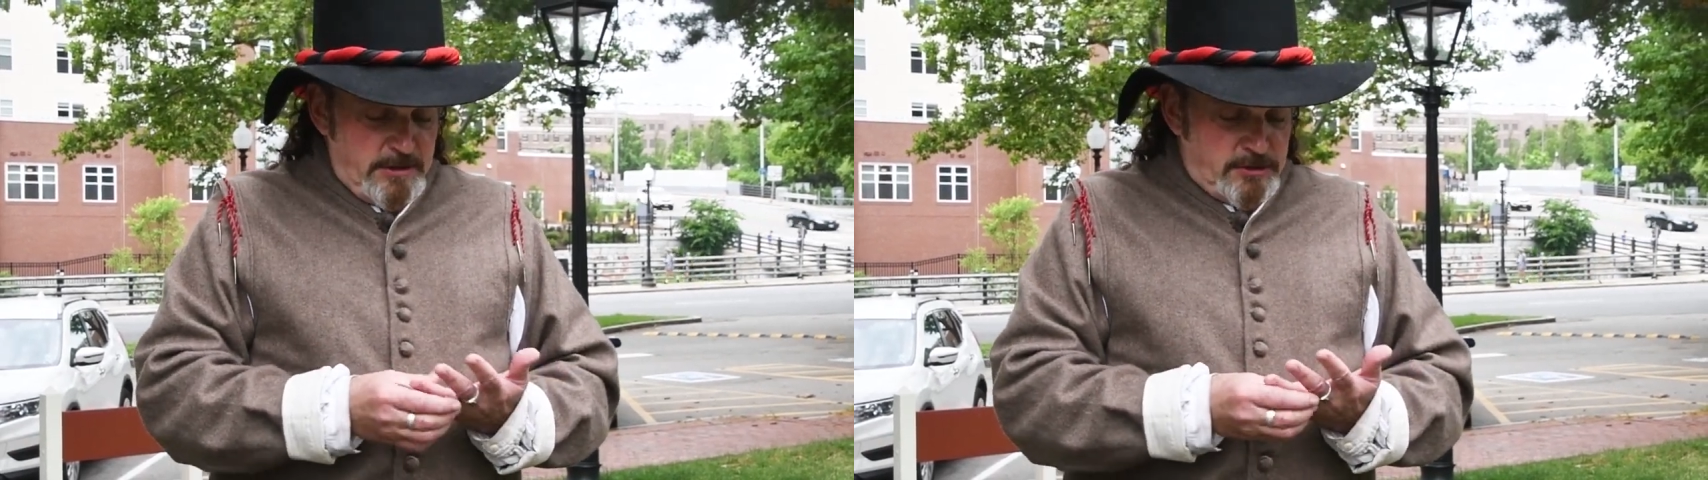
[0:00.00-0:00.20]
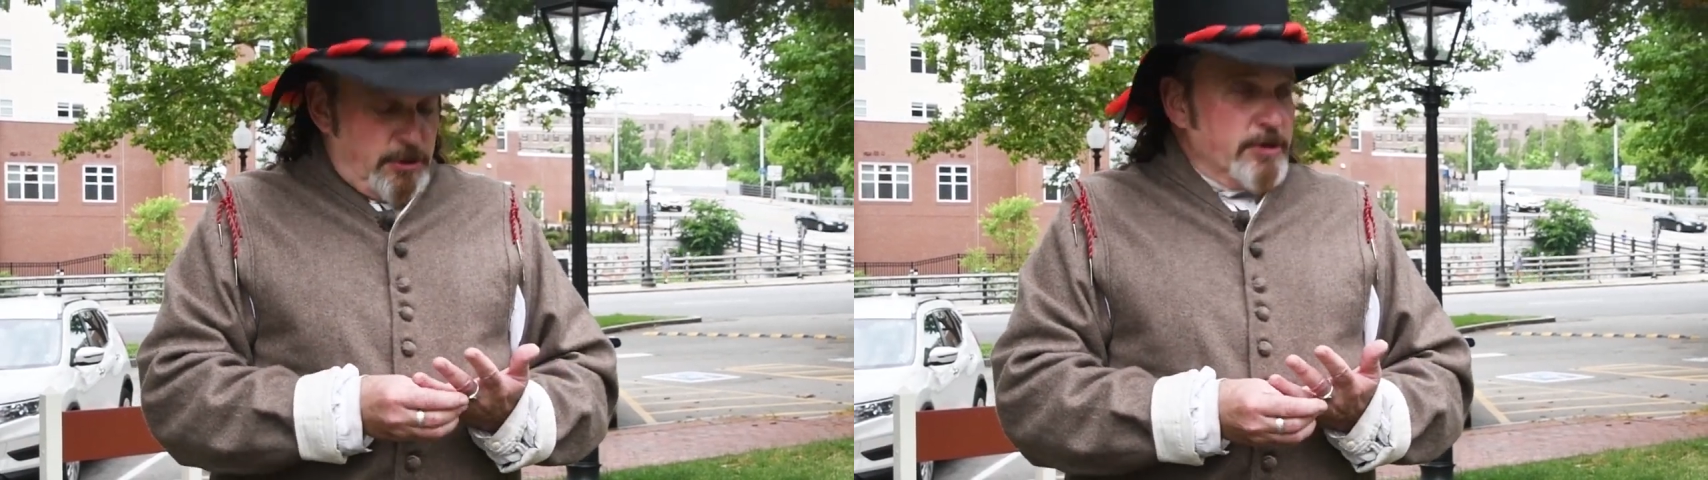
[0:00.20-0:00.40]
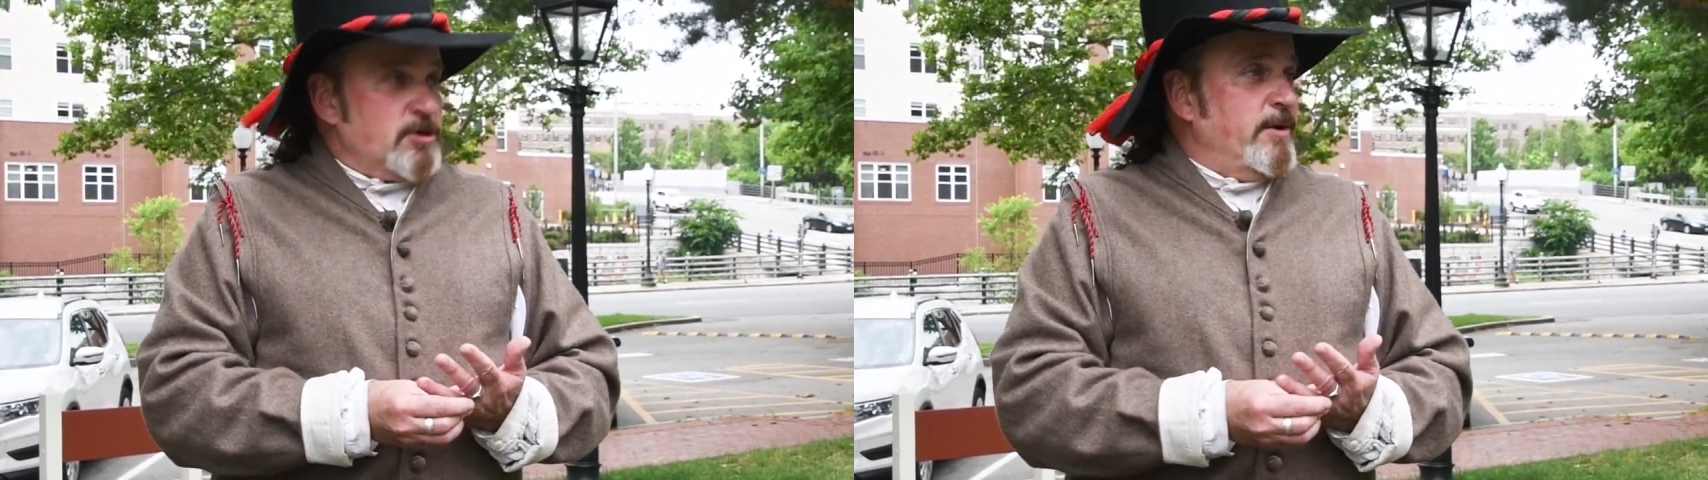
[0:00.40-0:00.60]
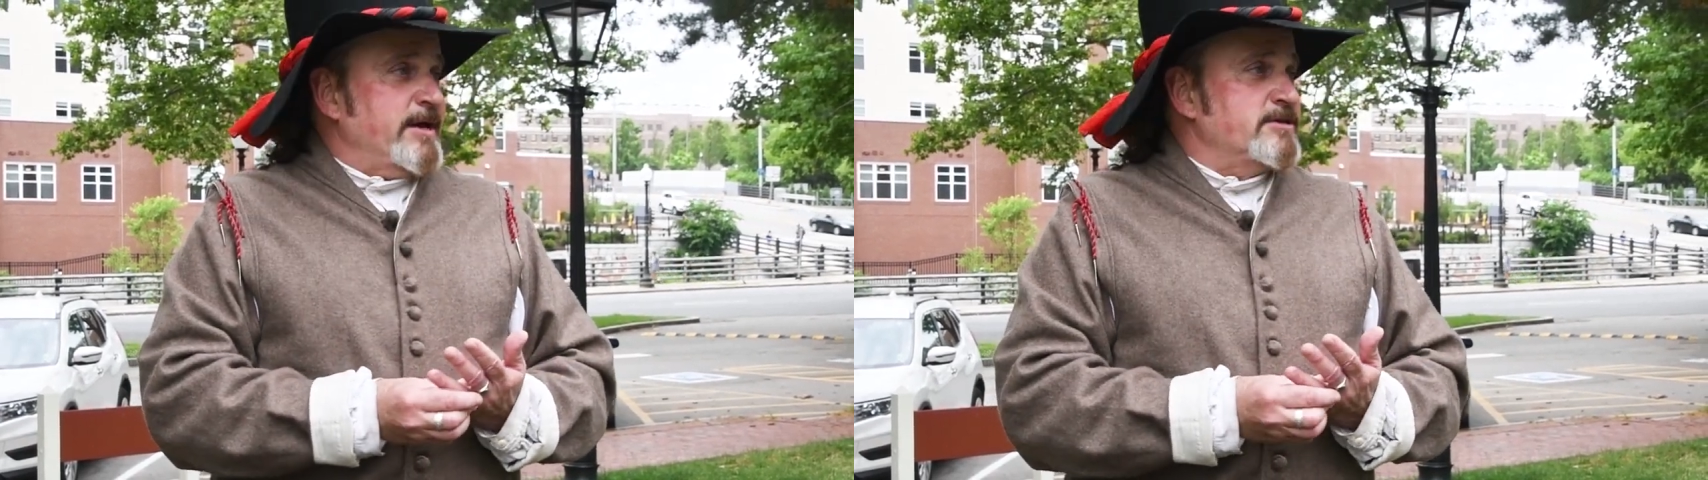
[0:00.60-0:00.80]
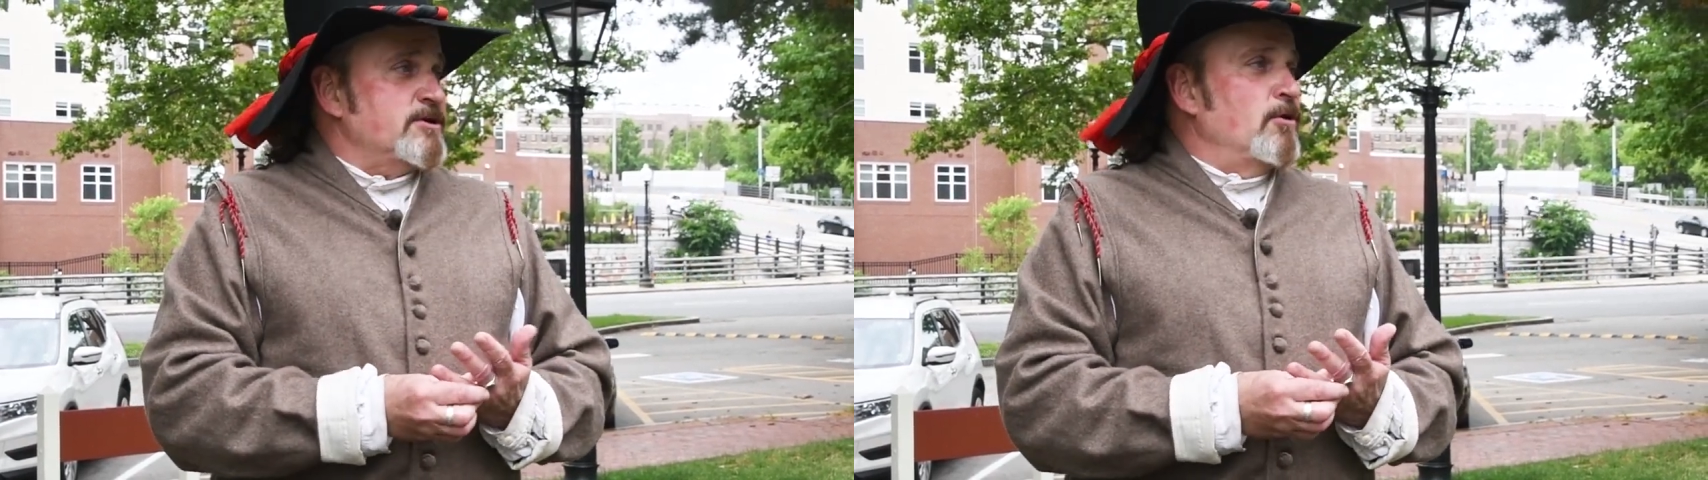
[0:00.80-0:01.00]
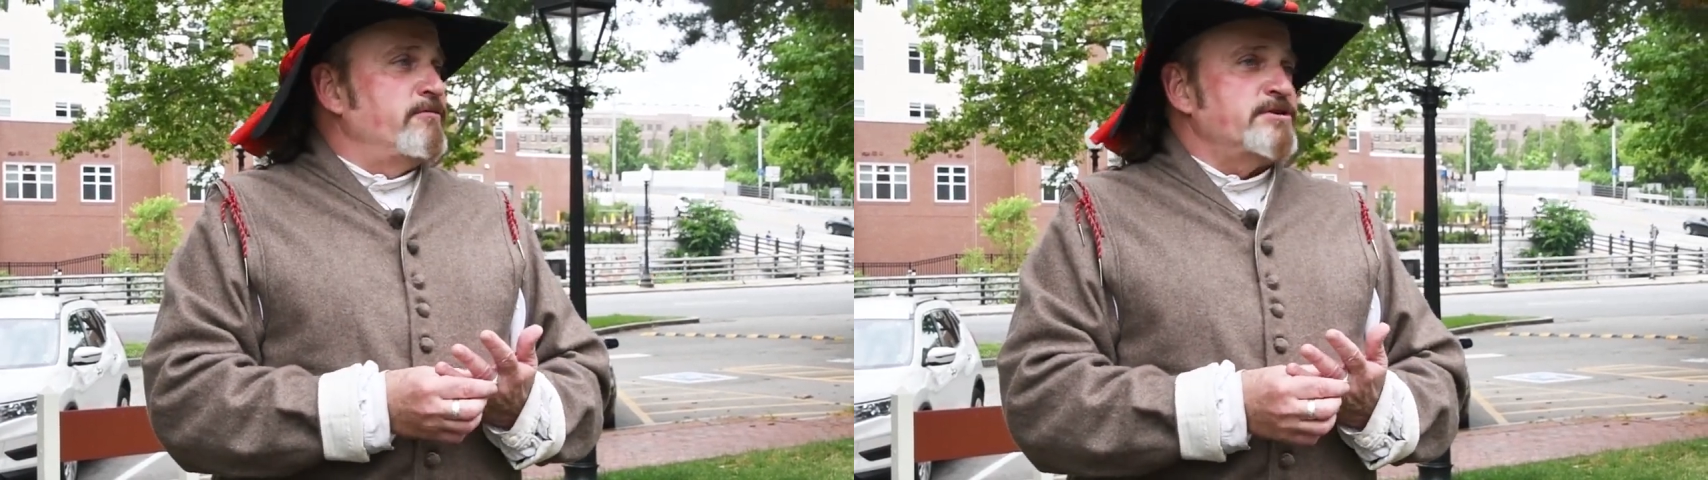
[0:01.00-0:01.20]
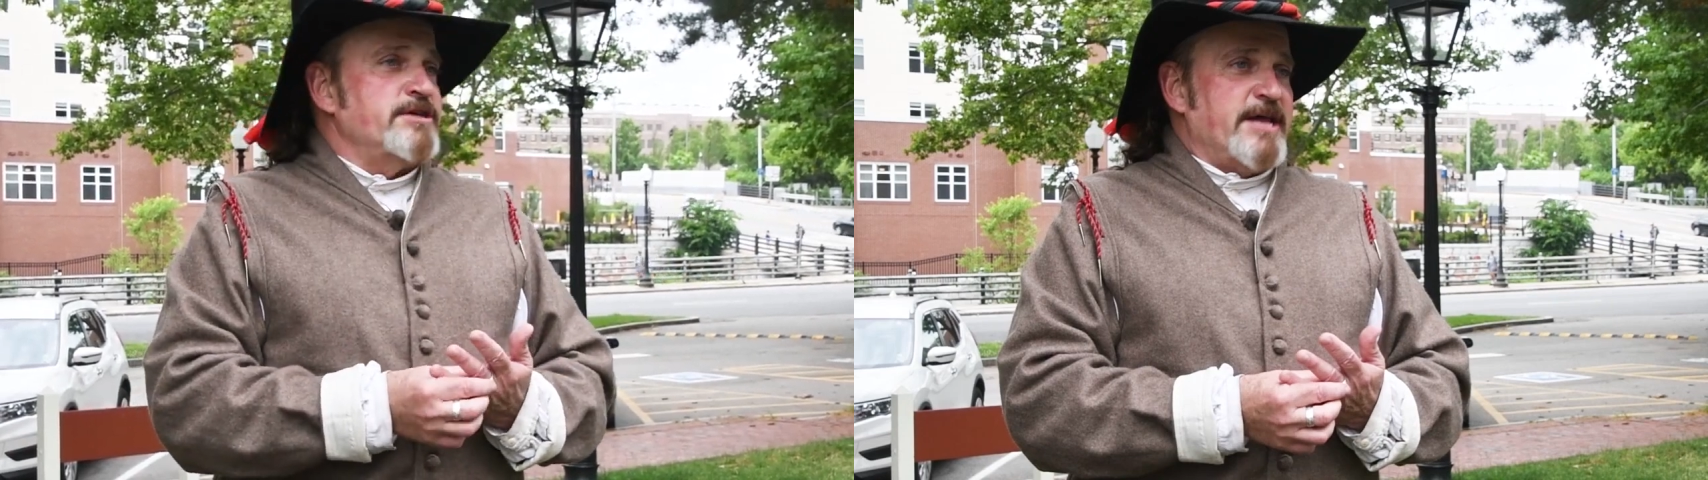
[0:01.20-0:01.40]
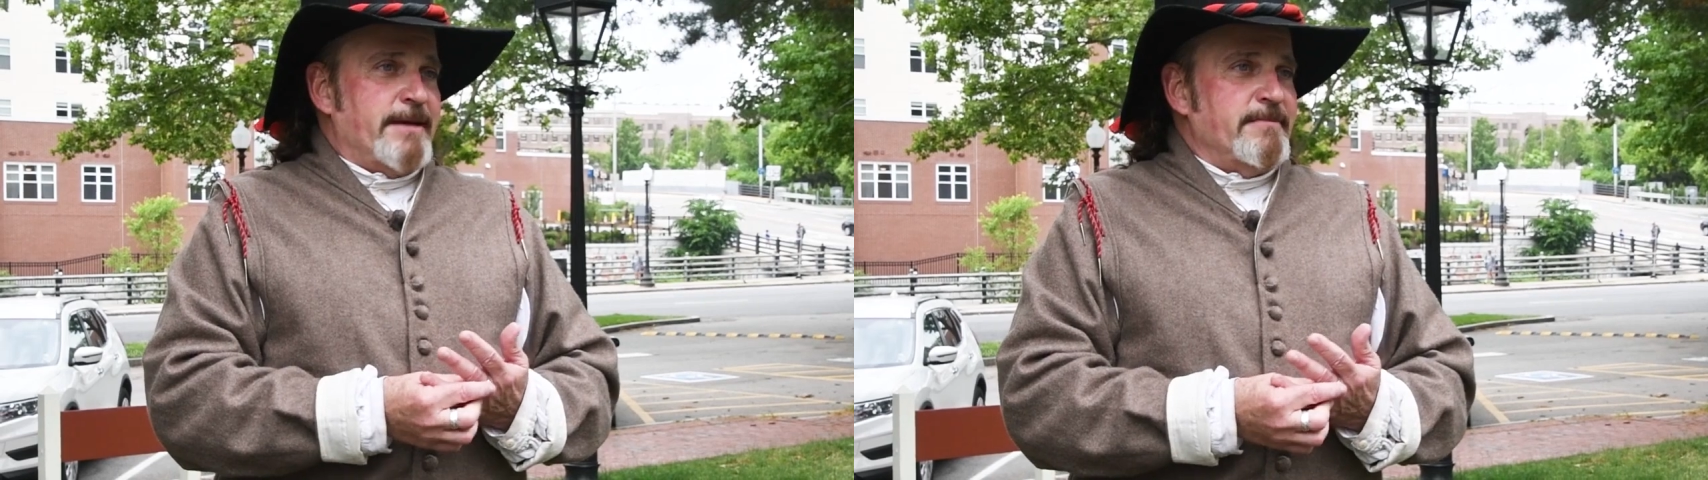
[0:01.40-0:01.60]
turn Quakers over to
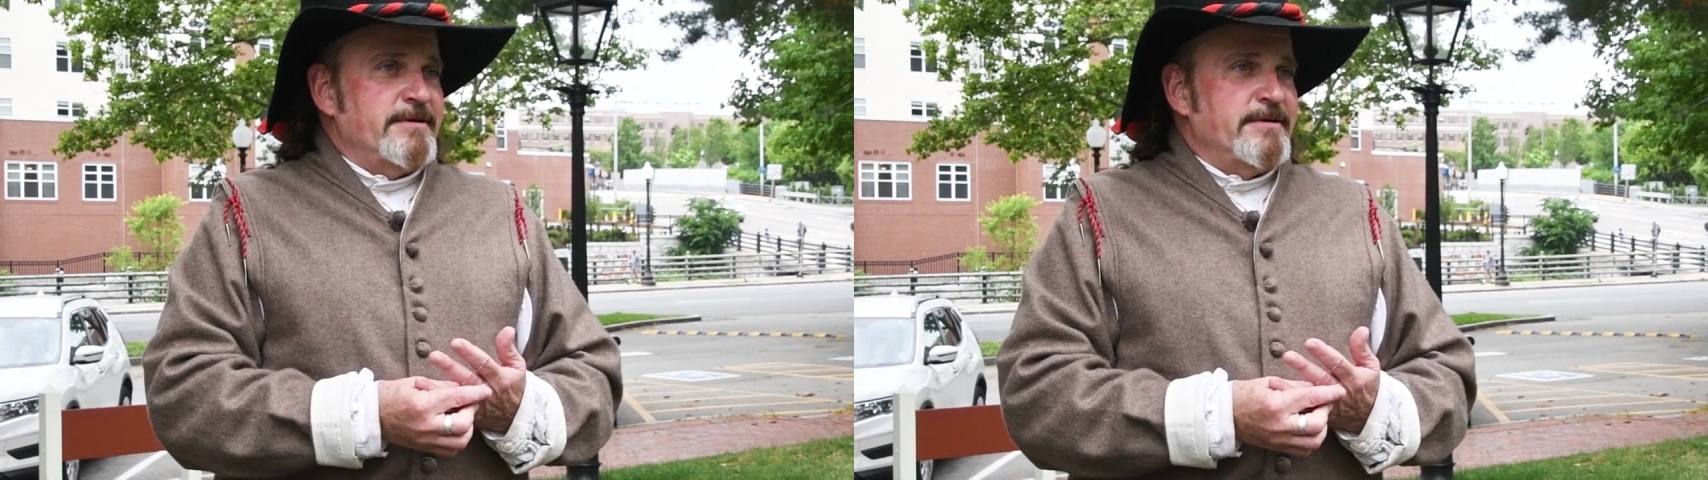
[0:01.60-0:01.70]
them